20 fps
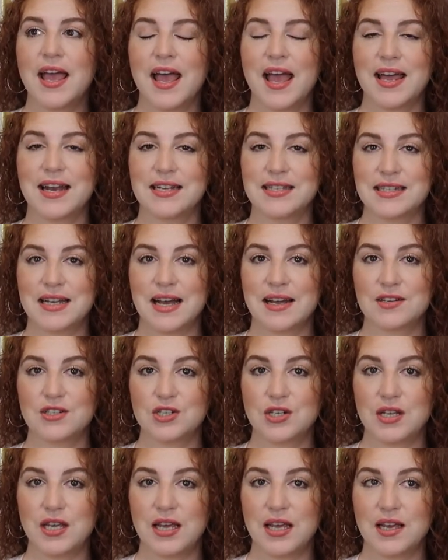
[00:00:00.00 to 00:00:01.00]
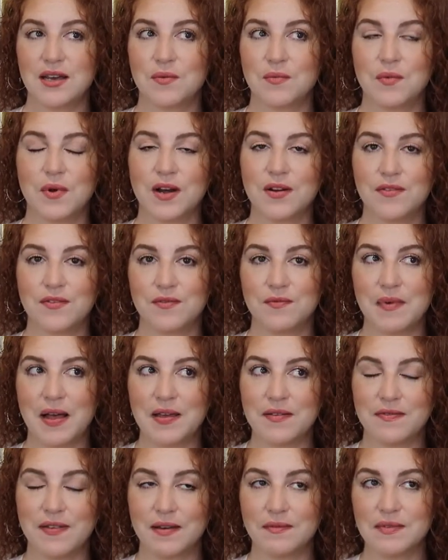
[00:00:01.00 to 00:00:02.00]
and it's actually one of
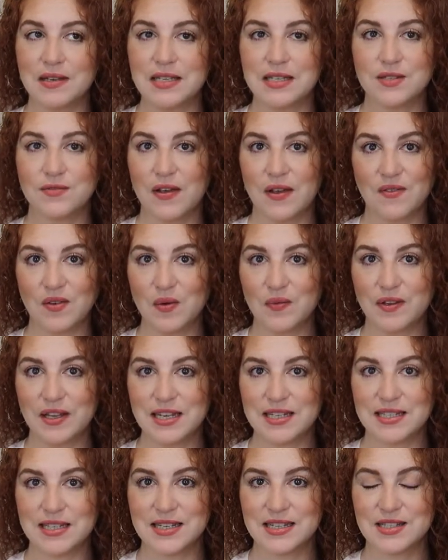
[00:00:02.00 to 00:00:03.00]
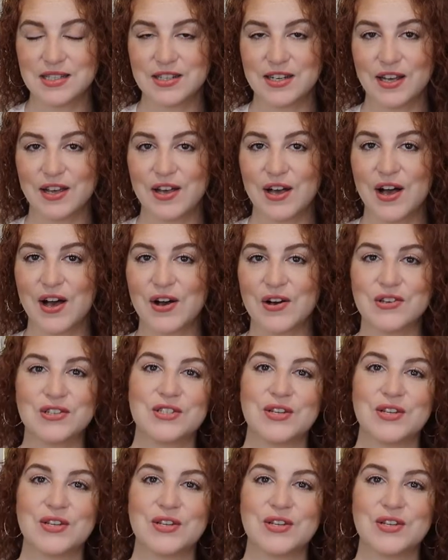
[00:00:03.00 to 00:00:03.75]
my family's favorite places to go.